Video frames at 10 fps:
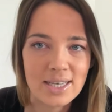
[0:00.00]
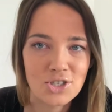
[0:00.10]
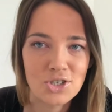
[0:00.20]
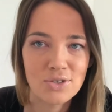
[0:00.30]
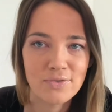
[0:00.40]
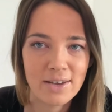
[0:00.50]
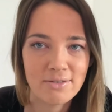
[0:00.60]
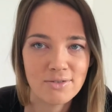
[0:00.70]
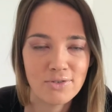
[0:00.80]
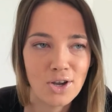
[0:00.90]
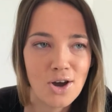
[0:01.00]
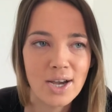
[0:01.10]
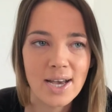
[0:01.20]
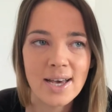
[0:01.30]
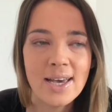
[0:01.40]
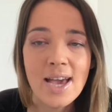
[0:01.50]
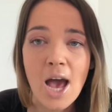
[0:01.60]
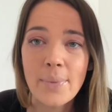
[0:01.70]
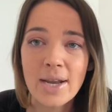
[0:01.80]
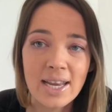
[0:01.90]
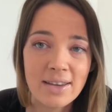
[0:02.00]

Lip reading: I shouldn't have left it for longer, but I